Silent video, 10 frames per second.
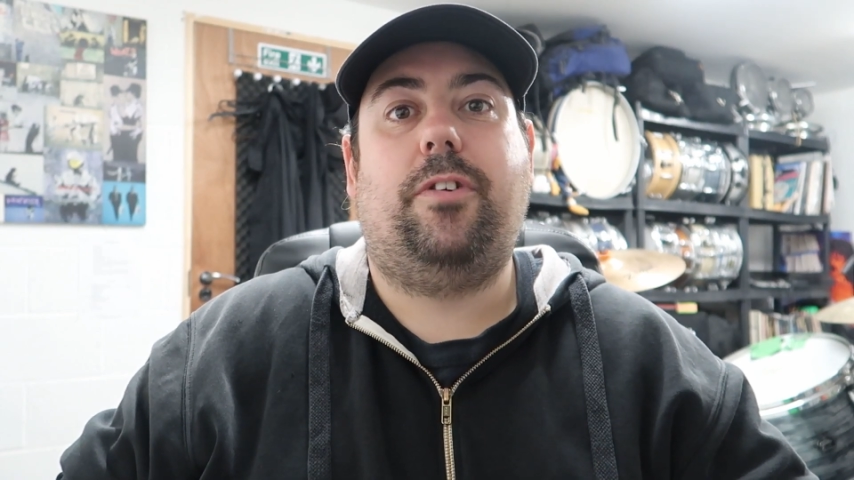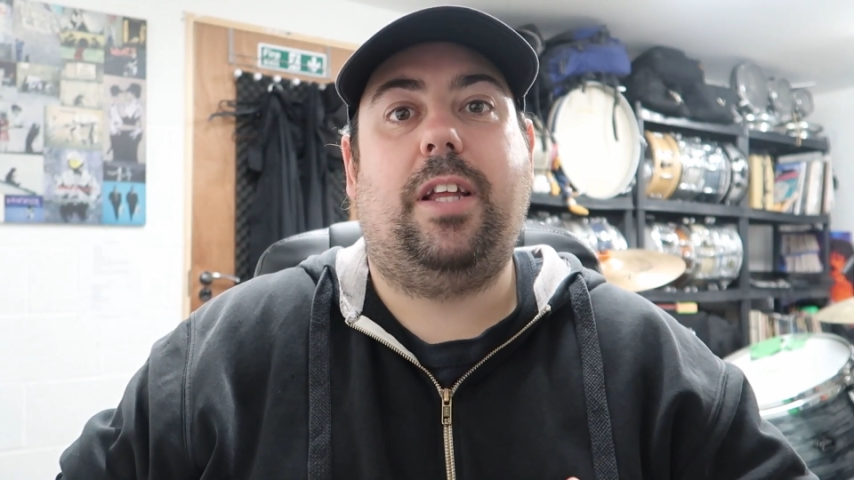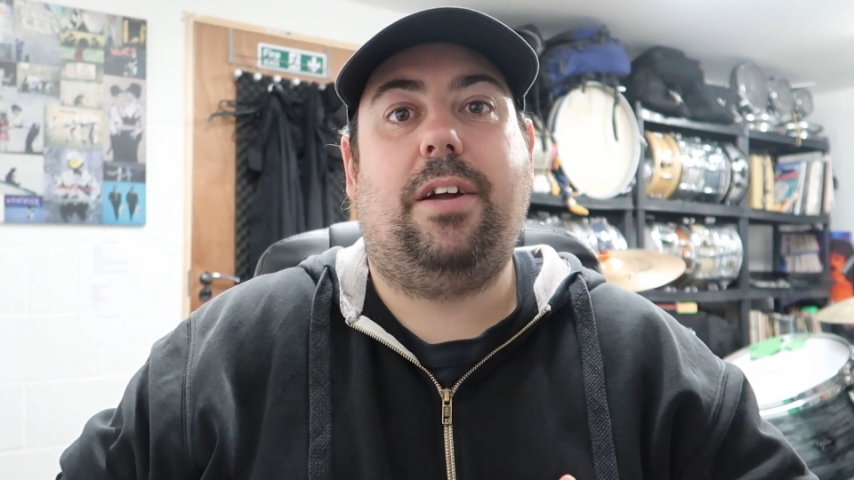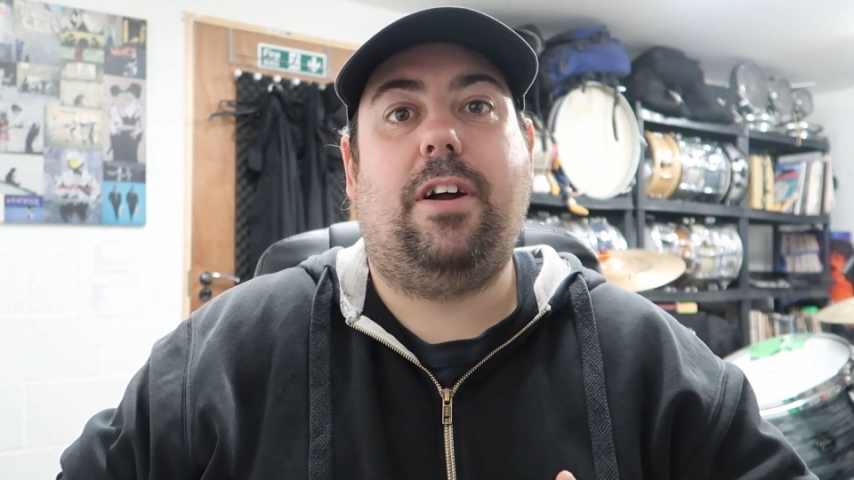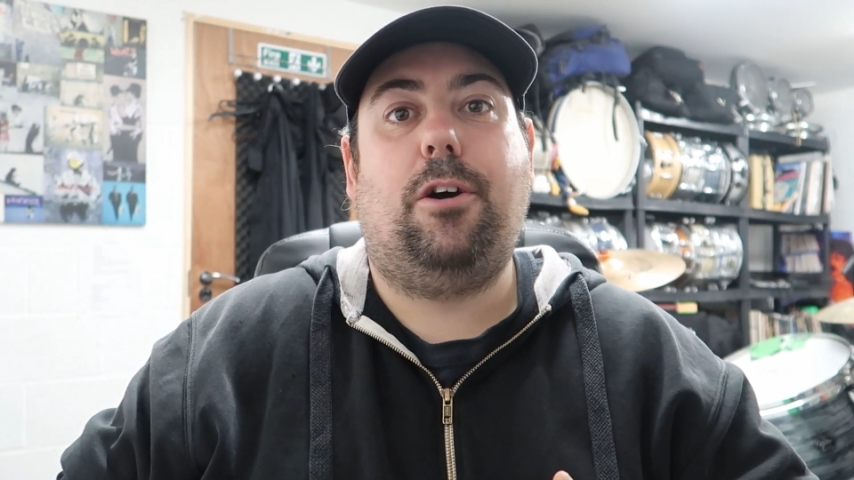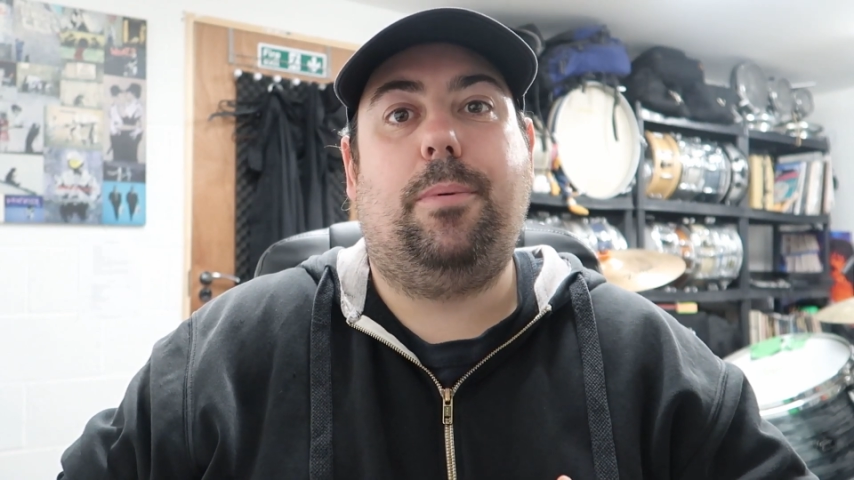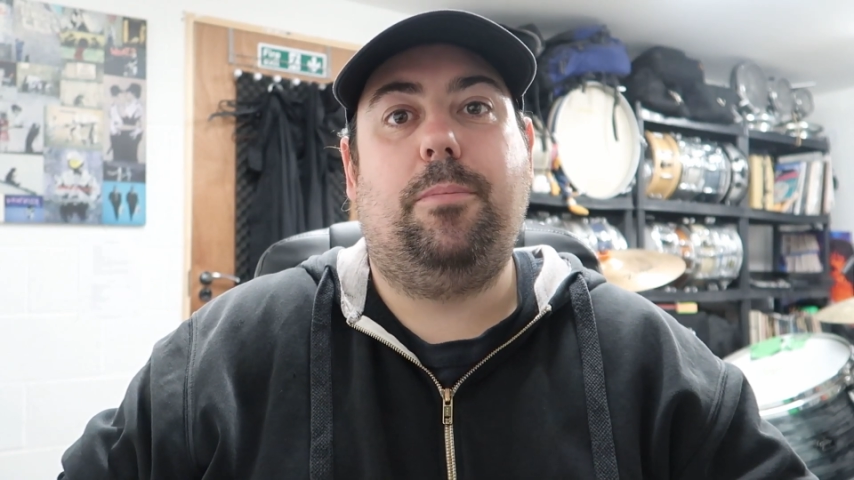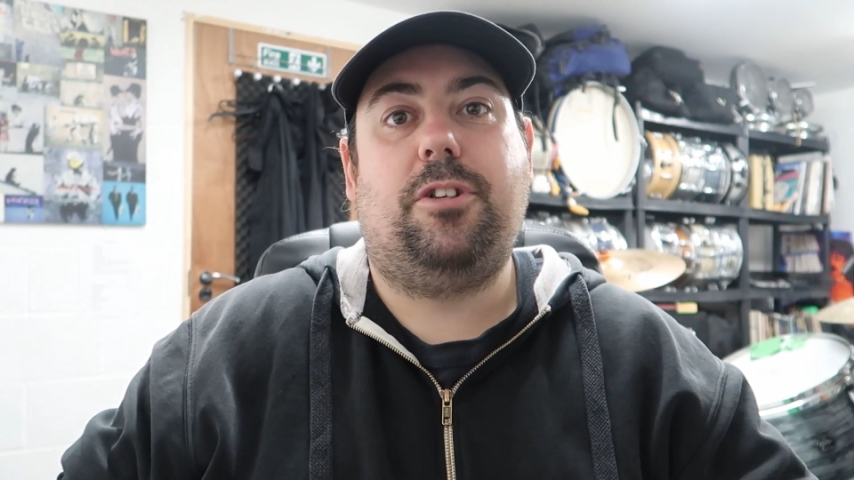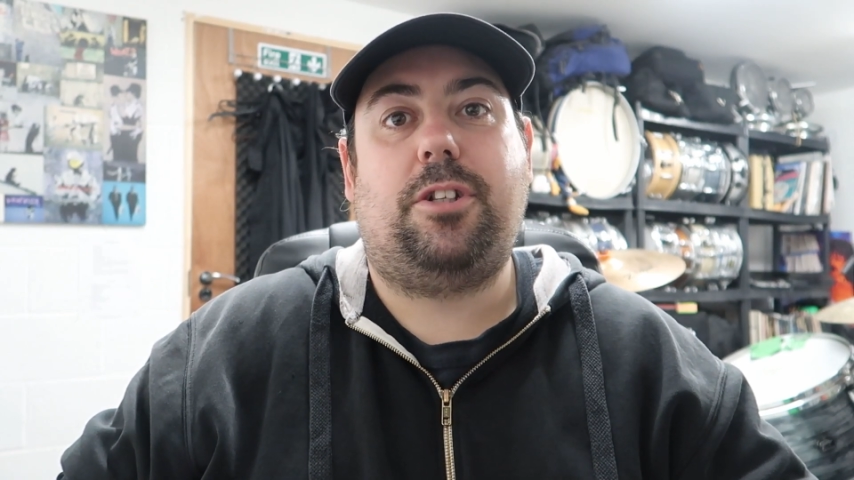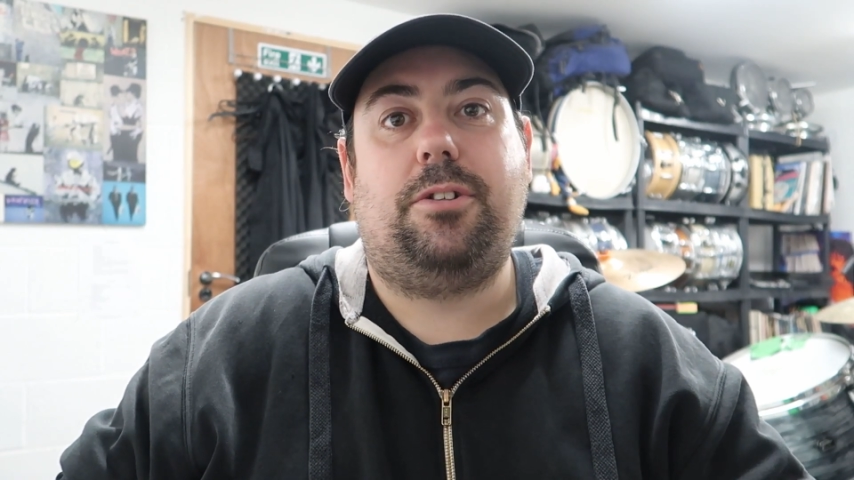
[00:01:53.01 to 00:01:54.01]
for their
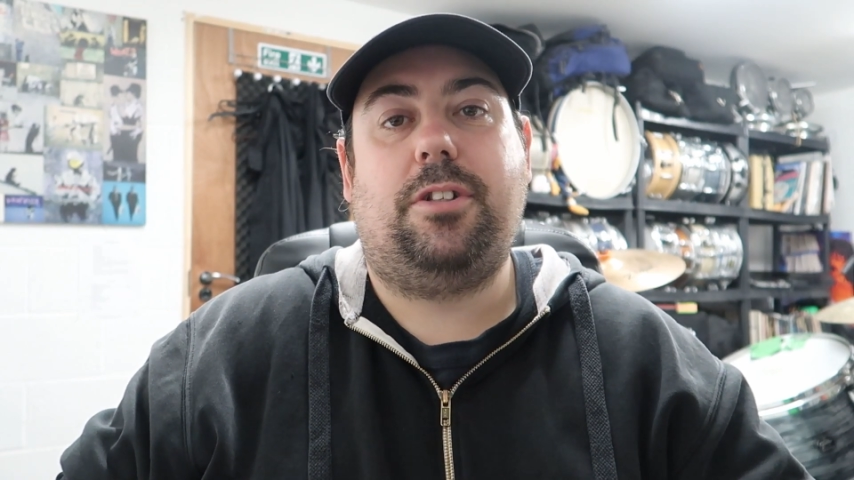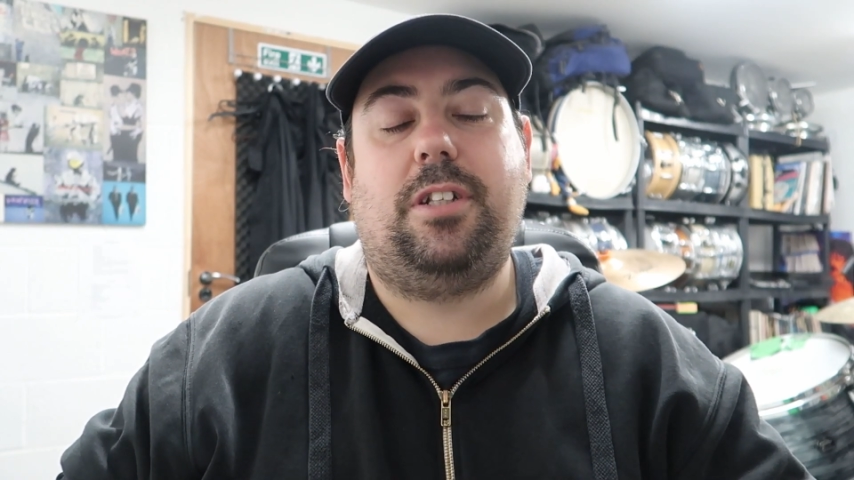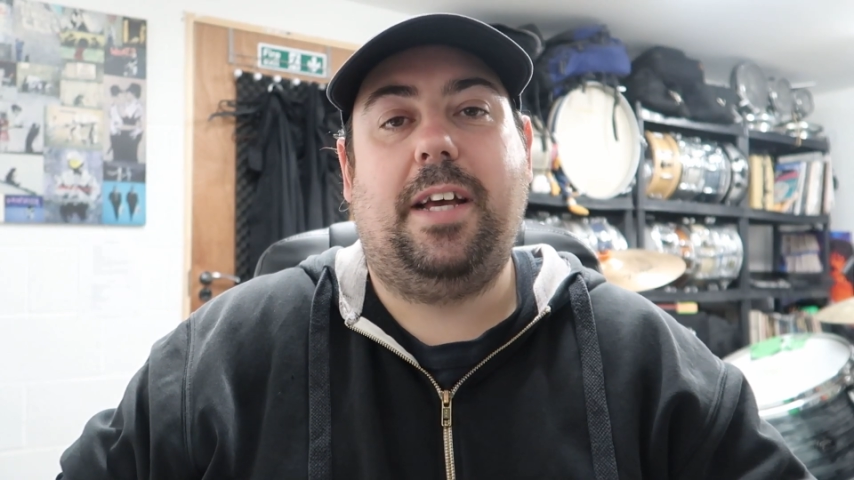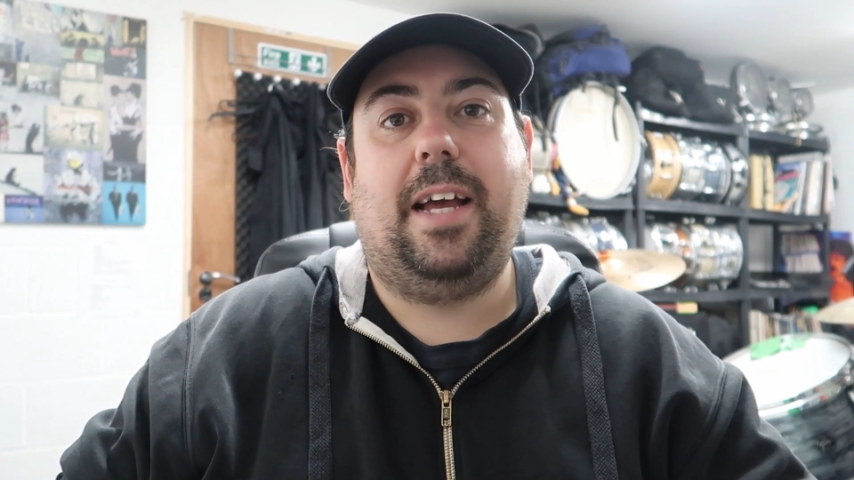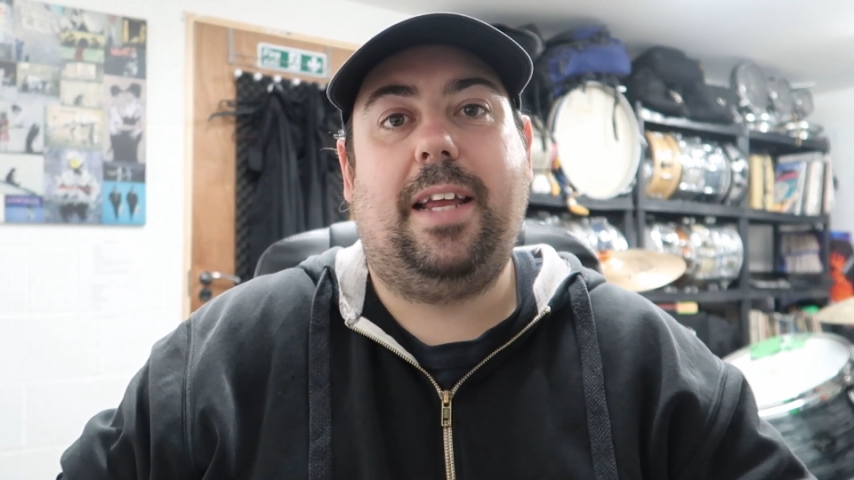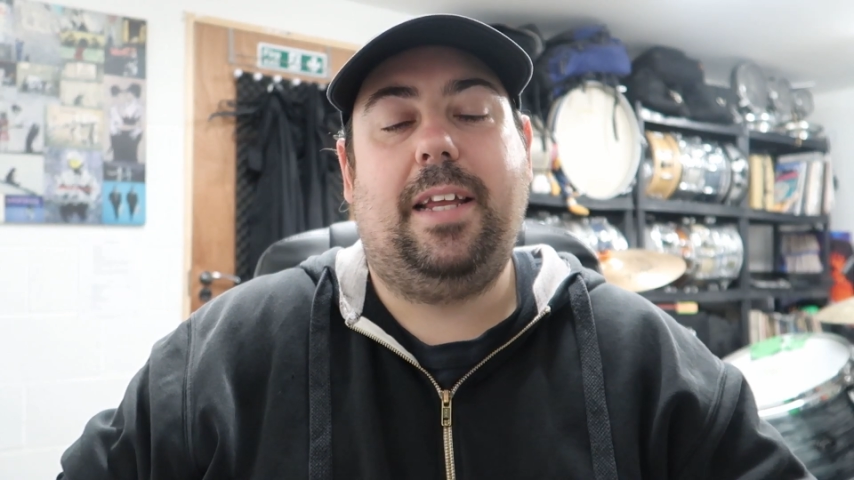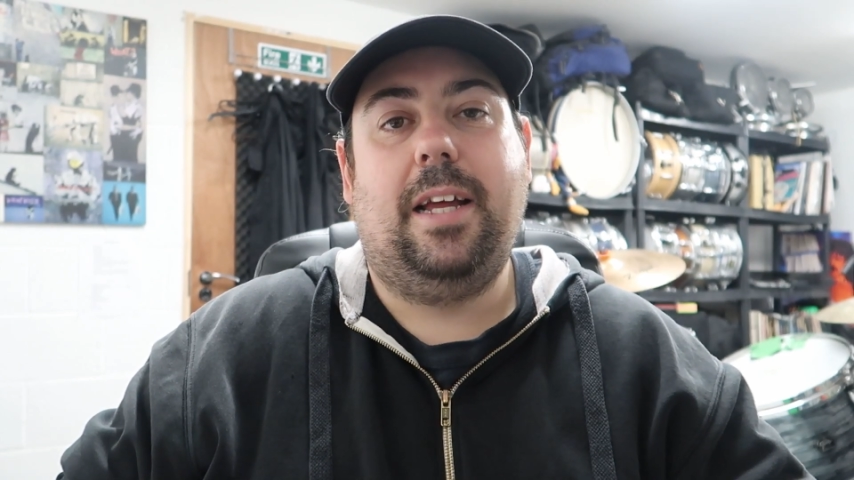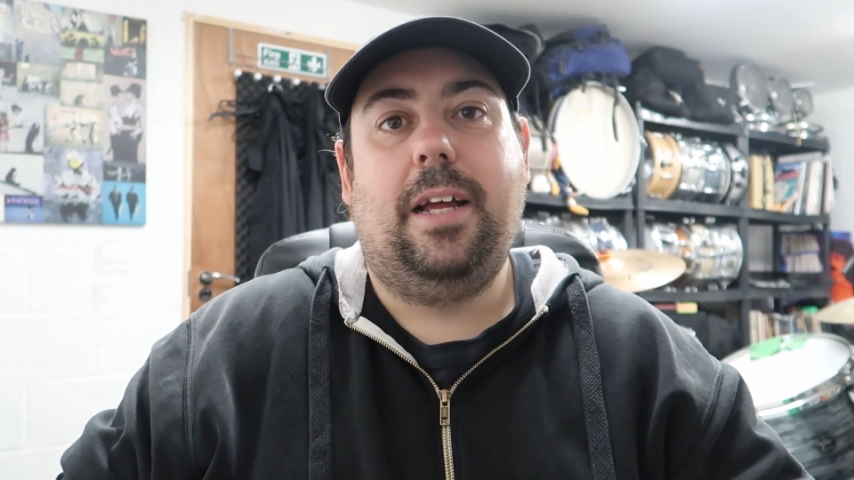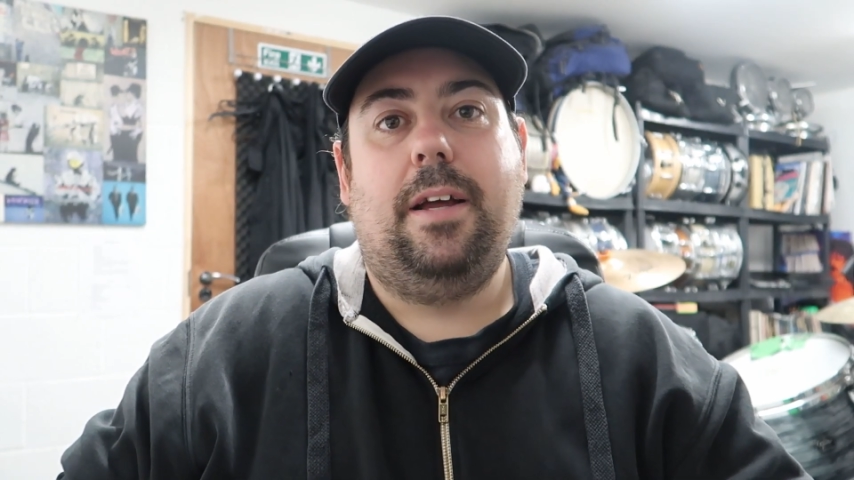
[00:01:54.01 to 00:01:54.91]
album to do today.